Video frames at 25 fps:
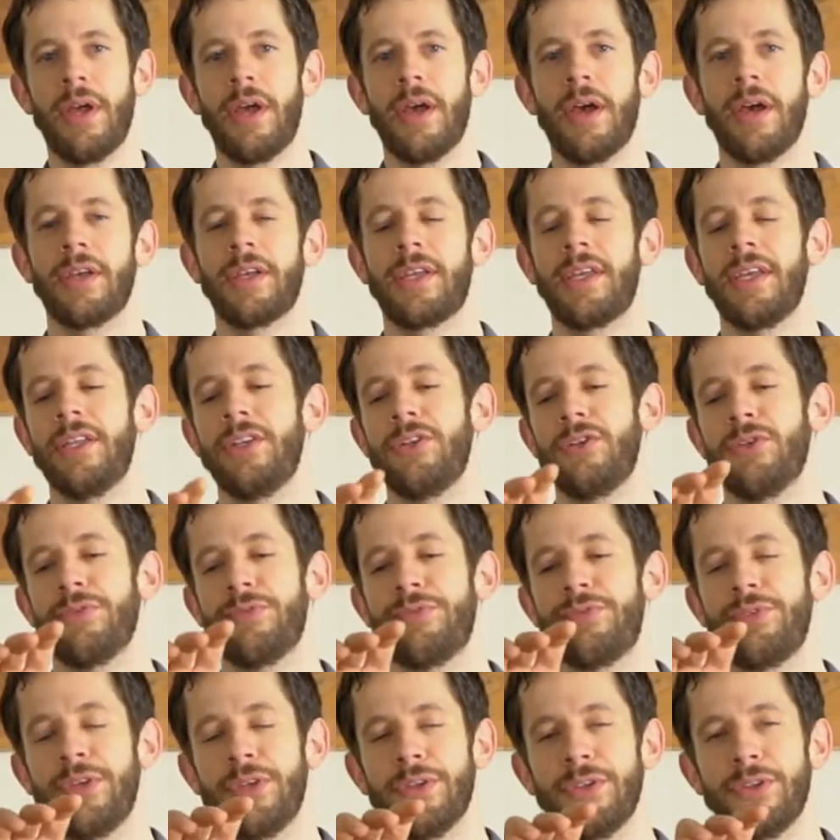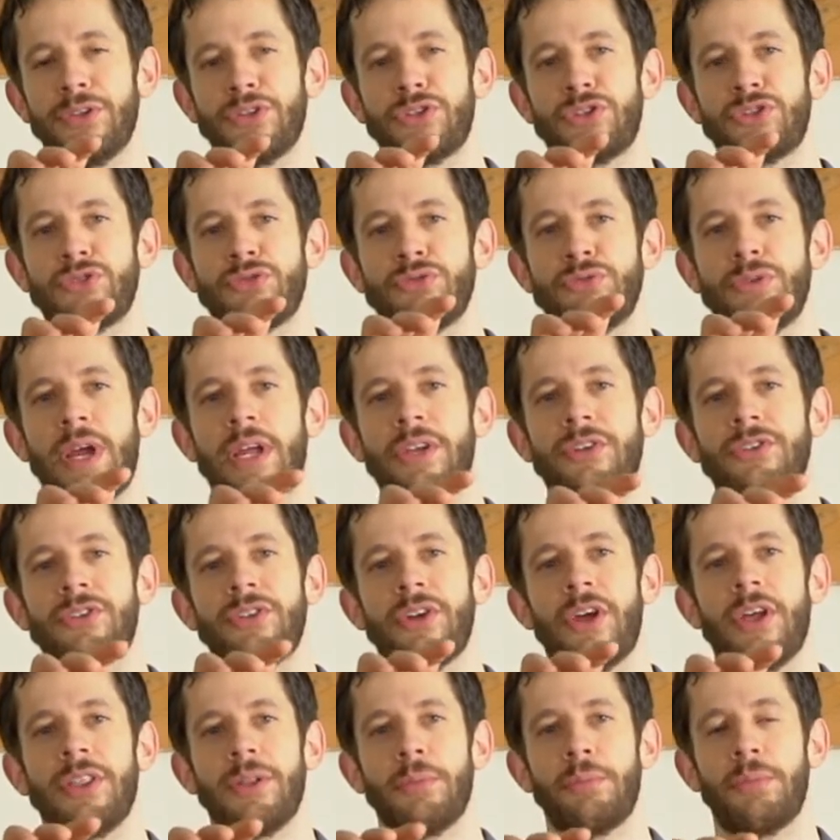Again, you'll feel the stretch
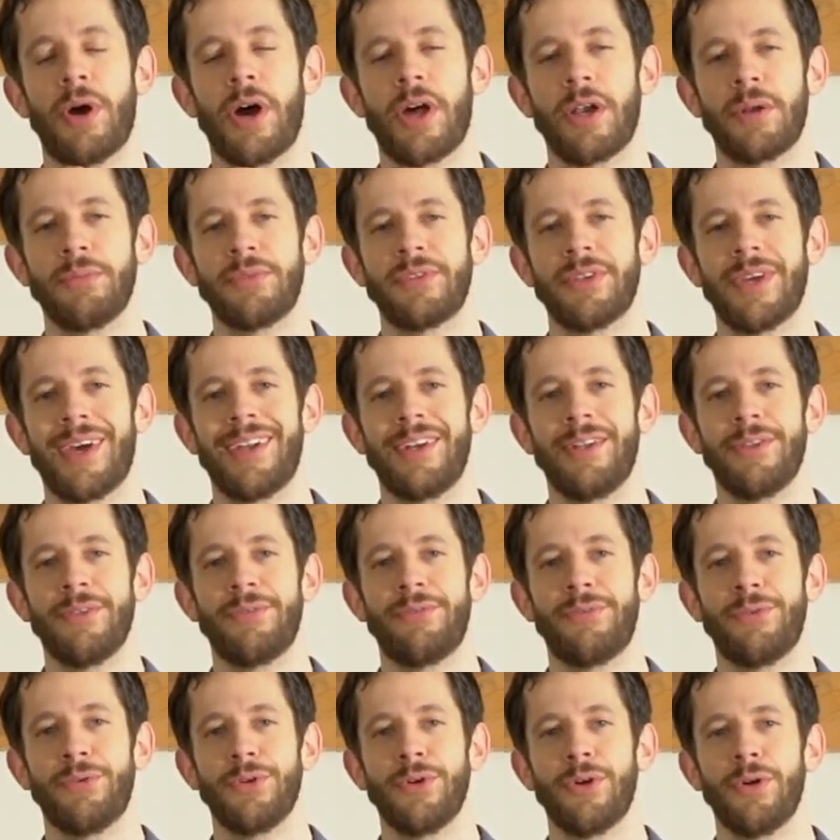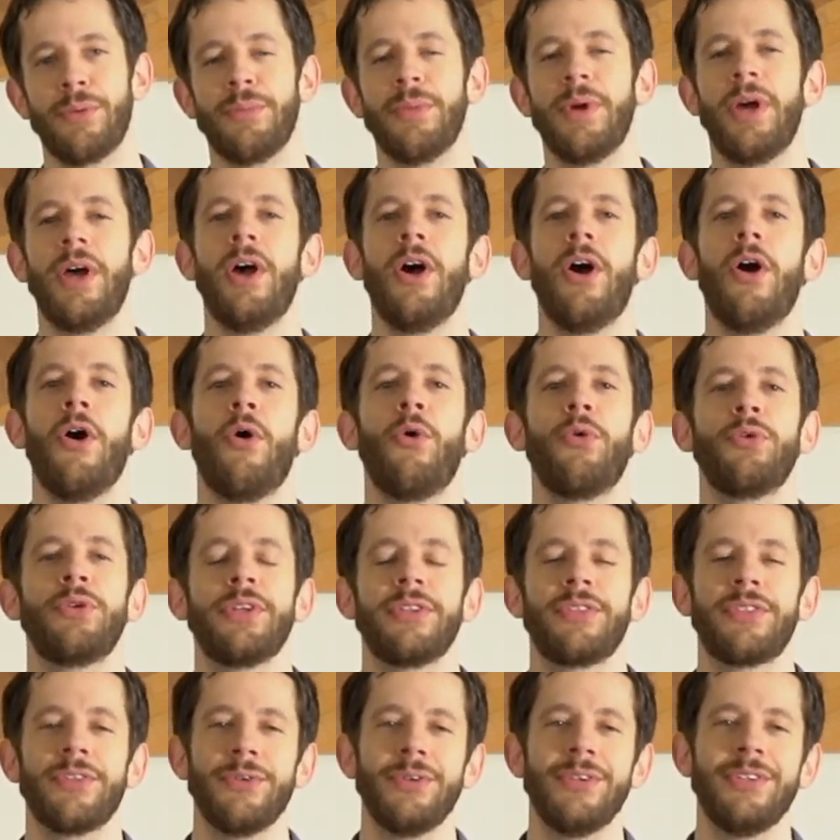on the bottom side of the forearm, holding
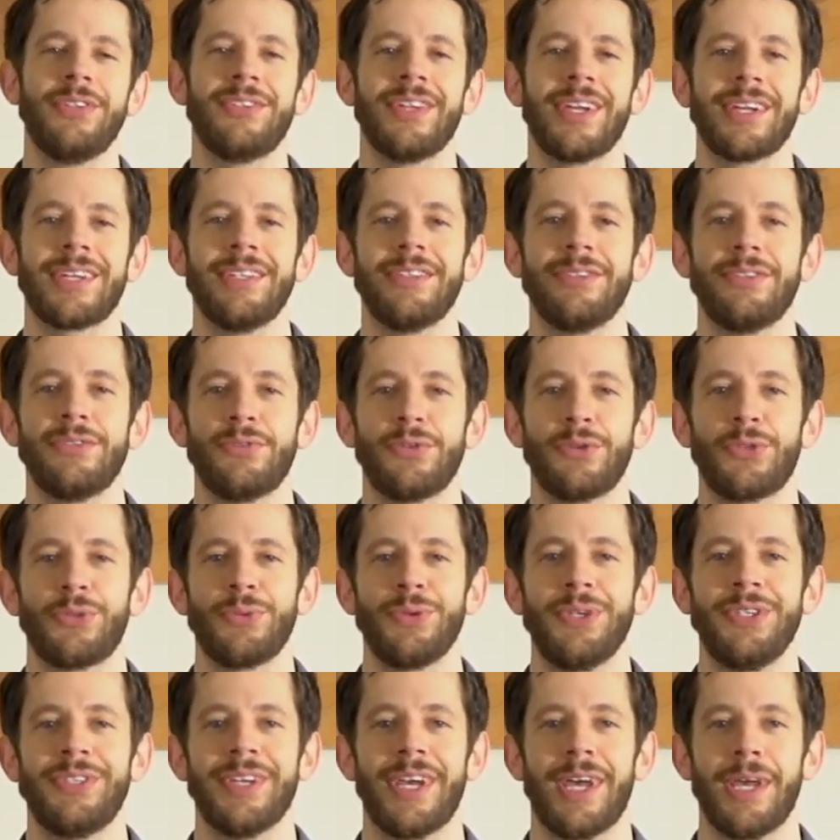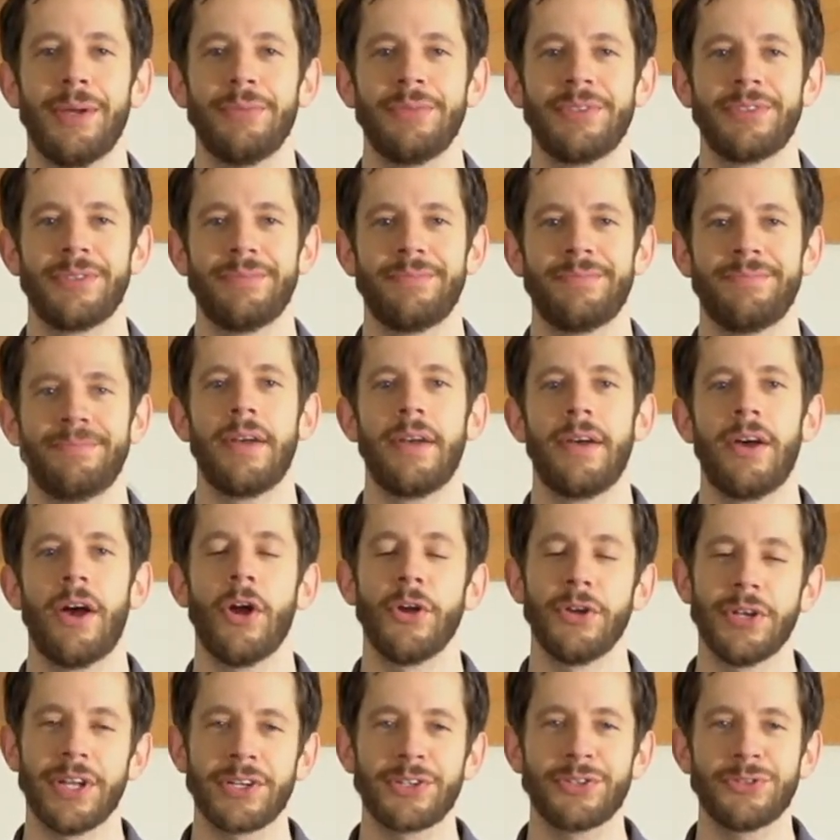30 seconds for 3 times. Our
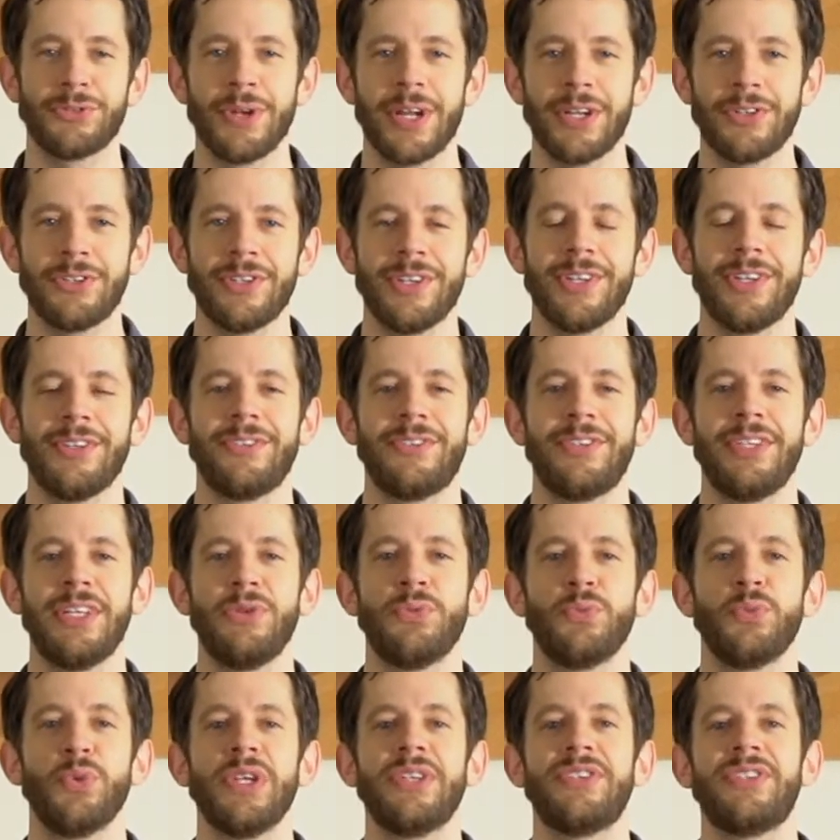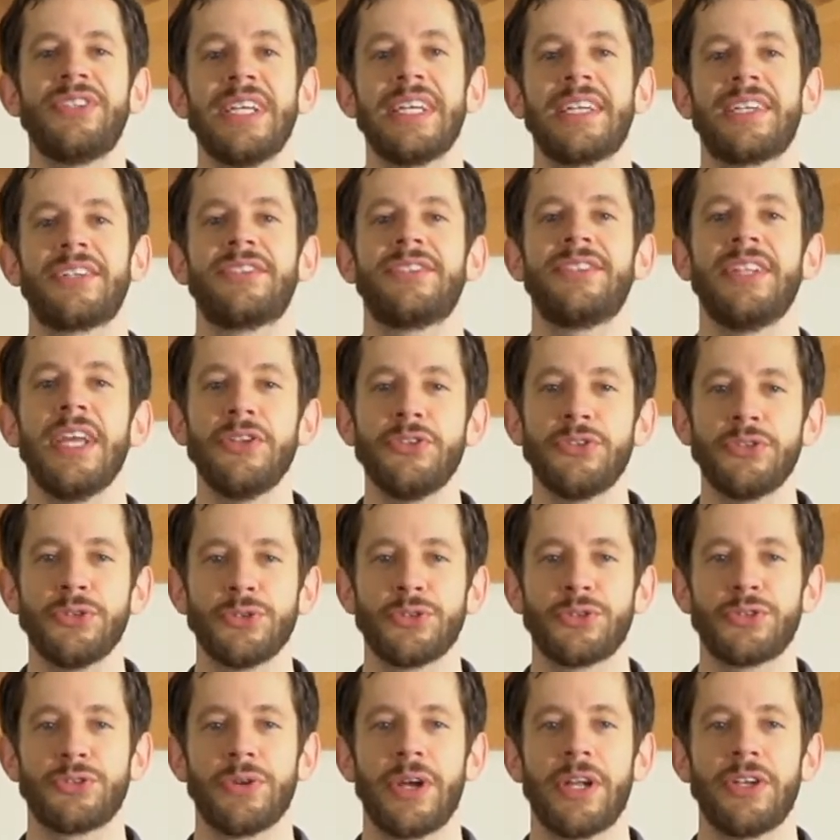next stretch is the wrist extensor
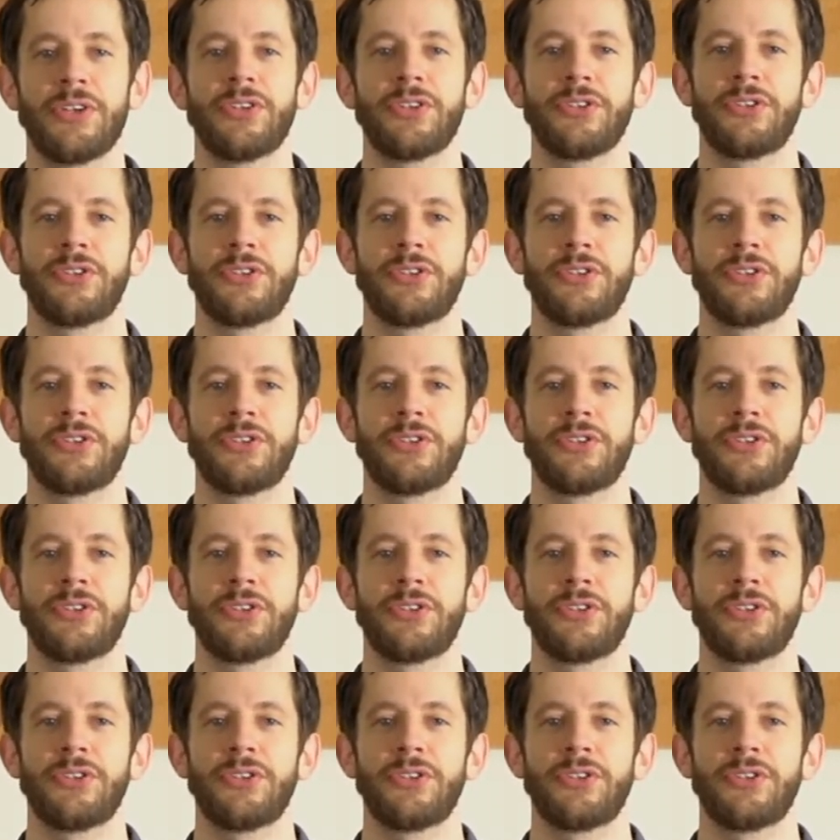stretch.